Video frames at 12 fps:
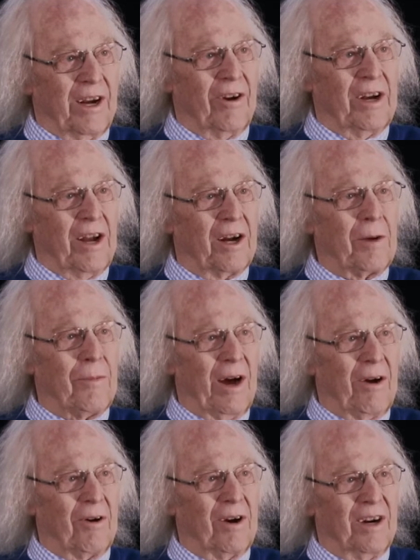Gary
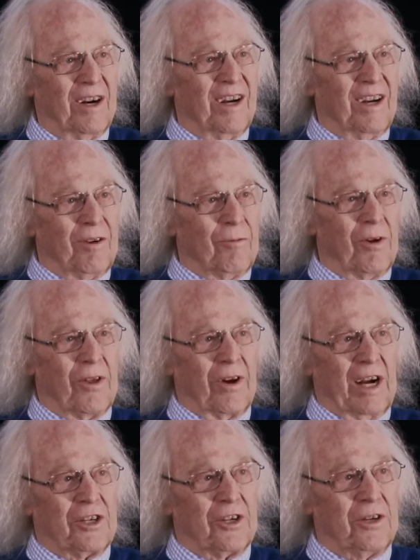Neugebauer, whether
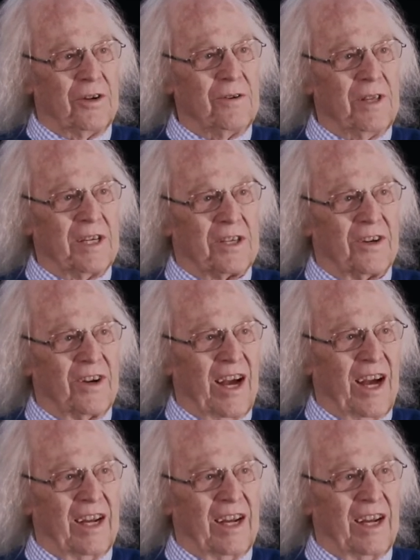I should do this or not.